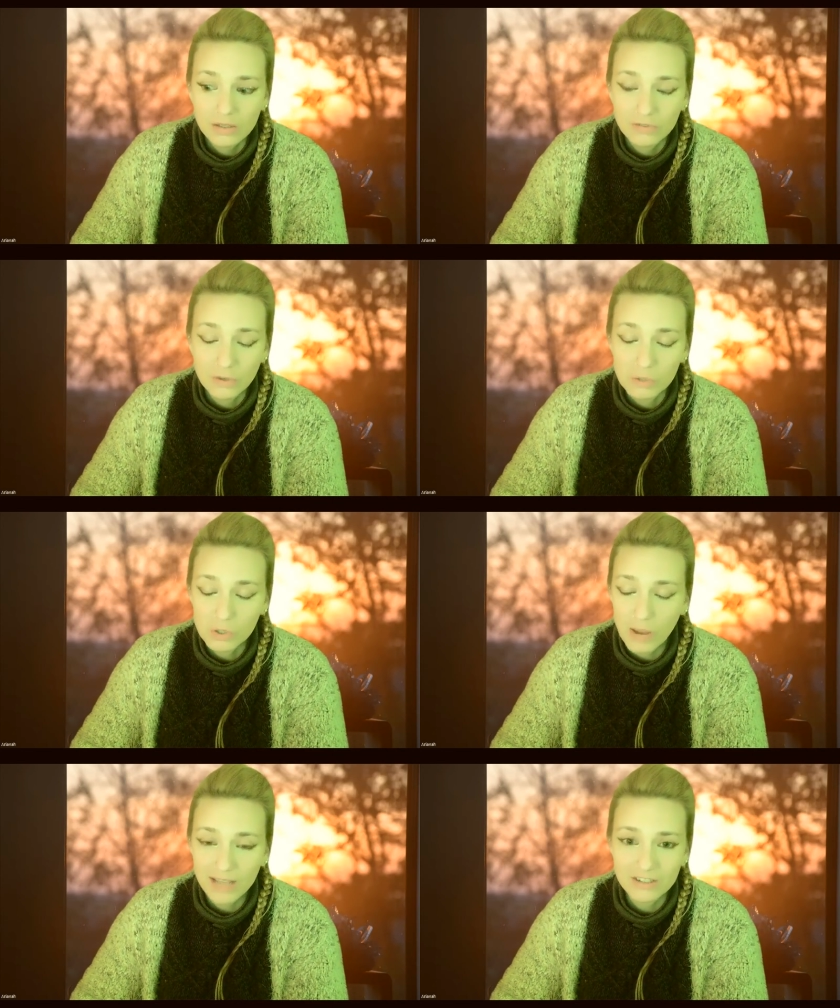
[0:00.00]
from
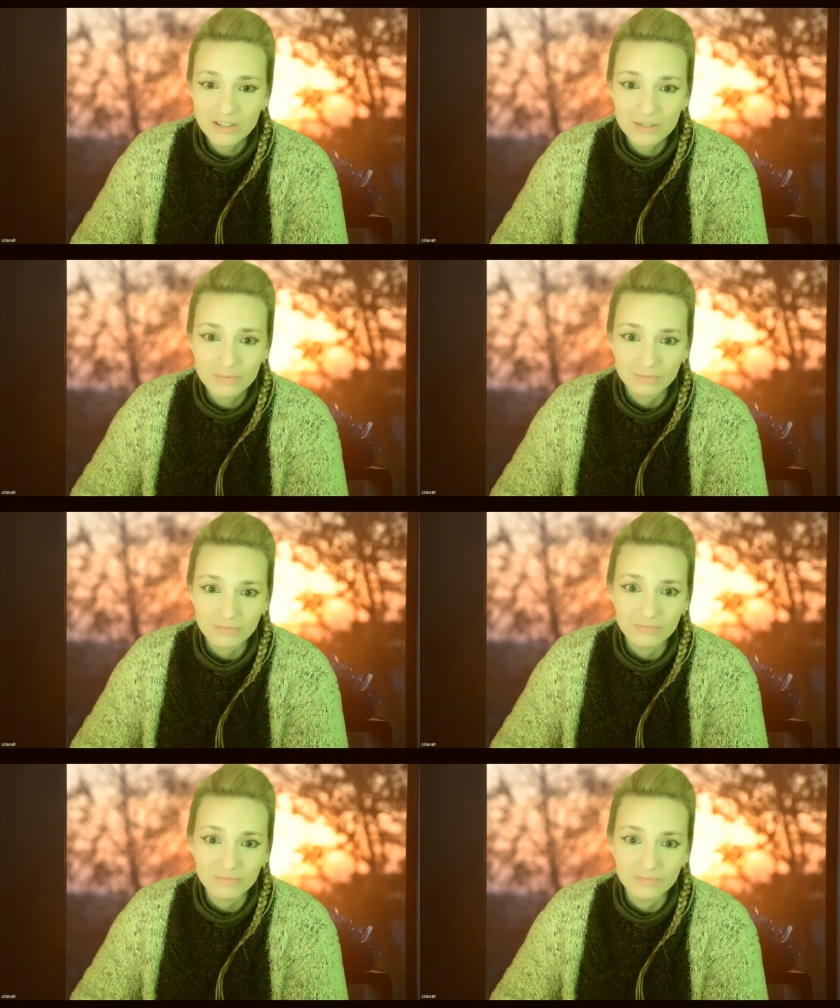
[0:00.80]
scratch
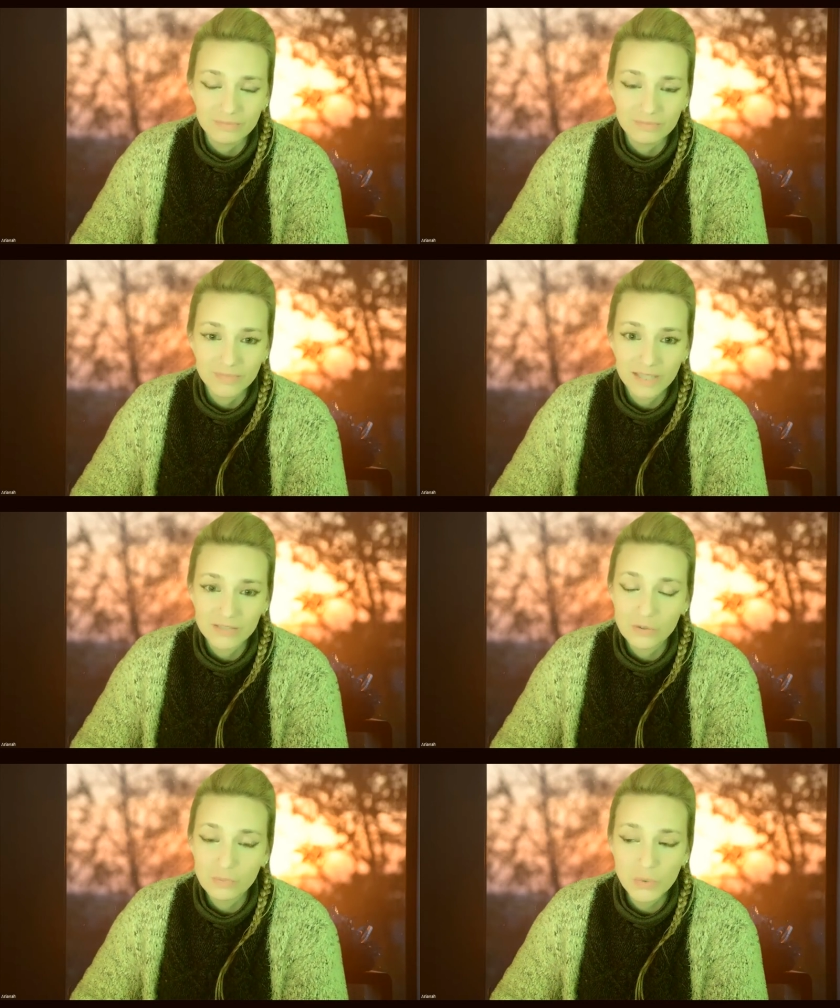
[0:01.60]
and
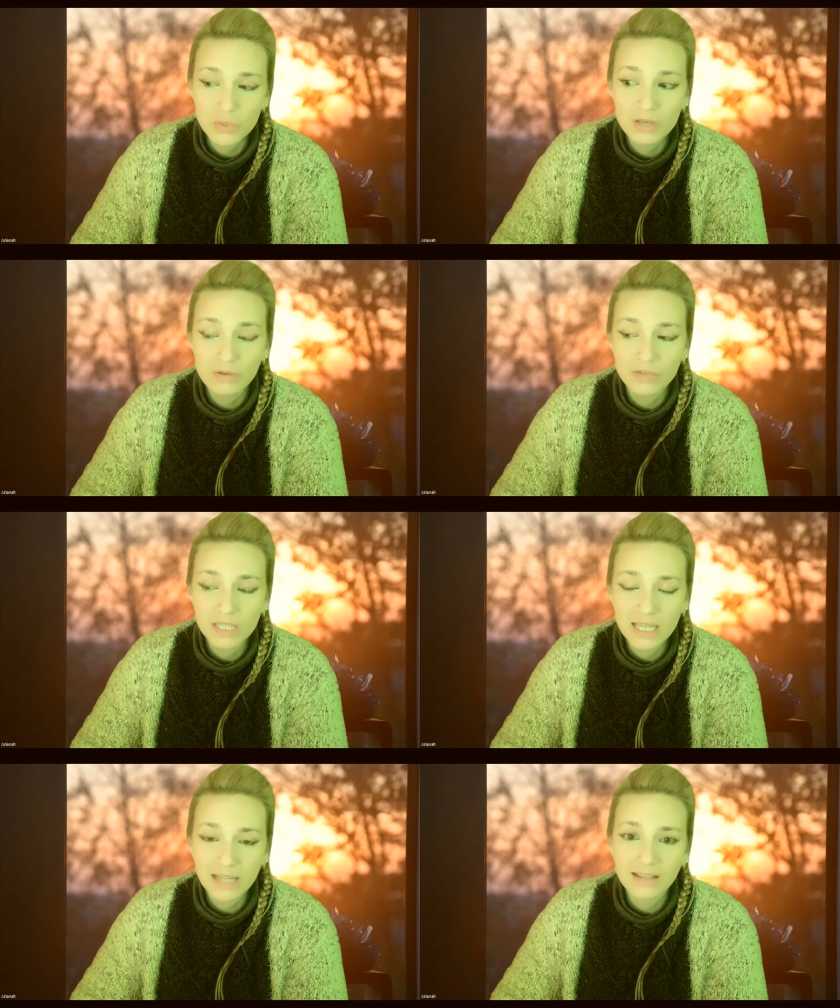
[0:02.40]
that's the beauty of
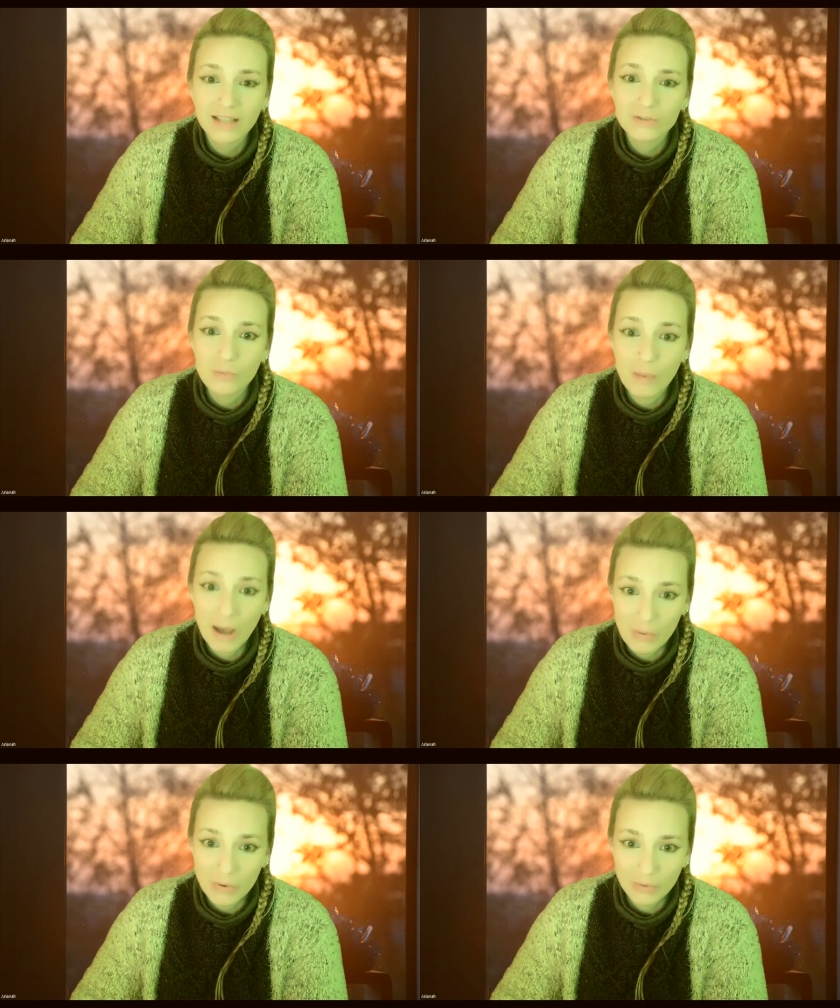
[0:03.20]
it and that's the
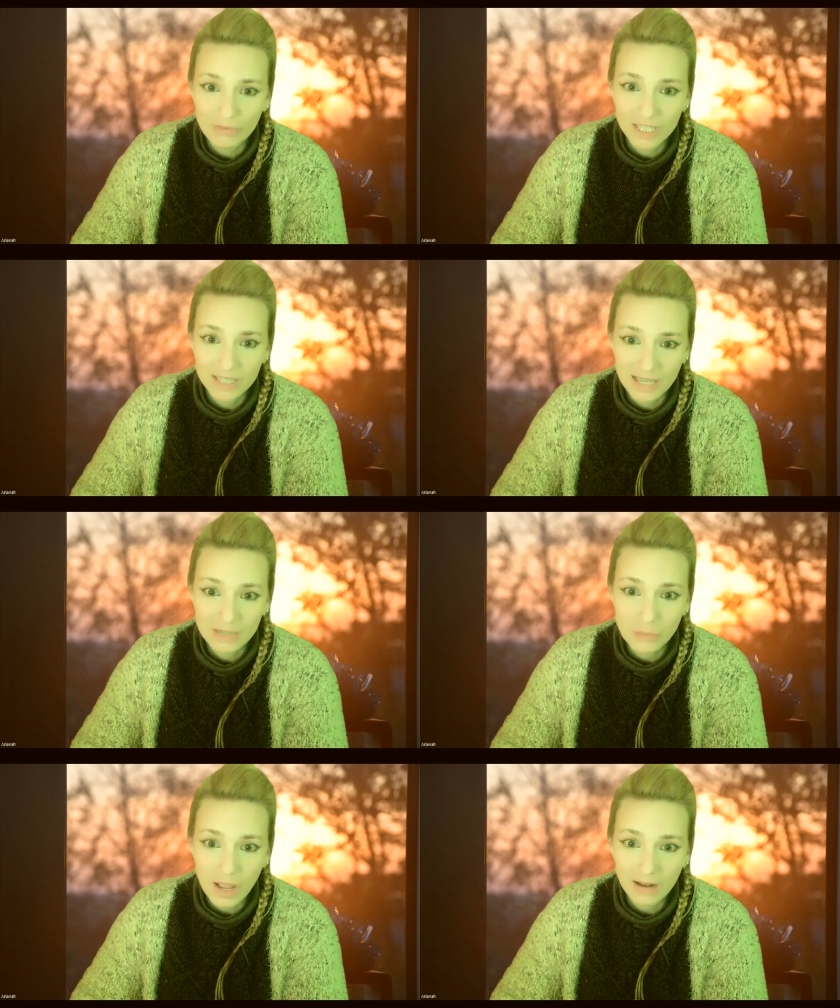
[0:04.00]
power of it
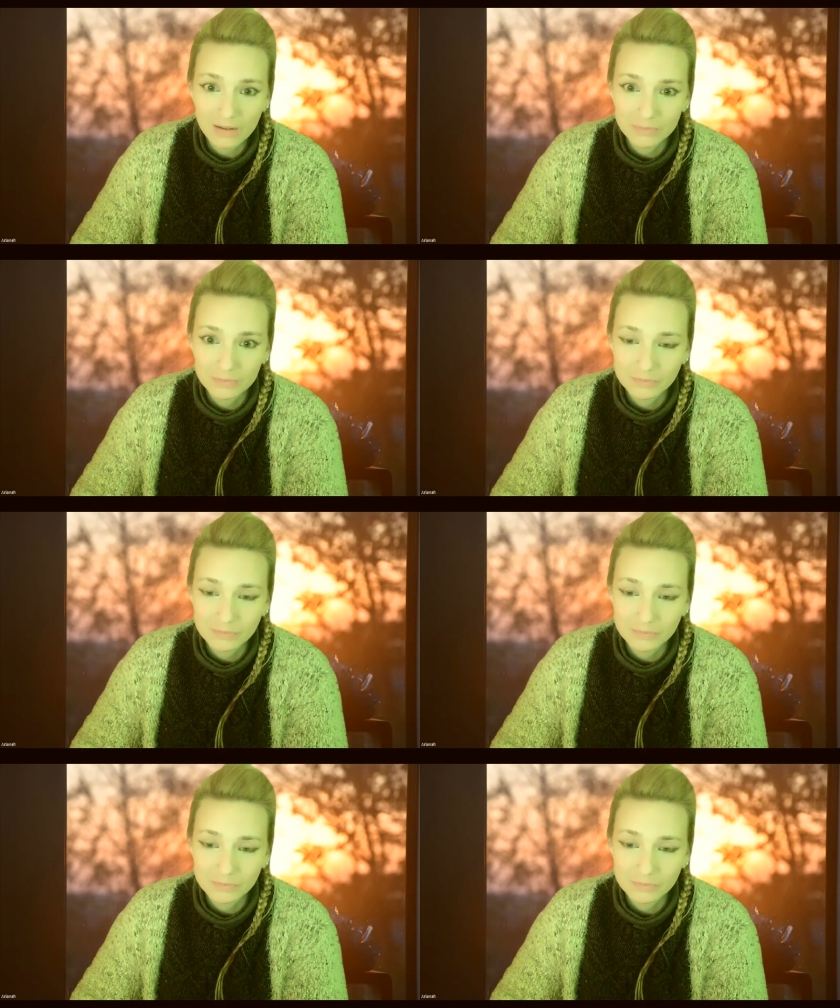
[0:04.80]
as well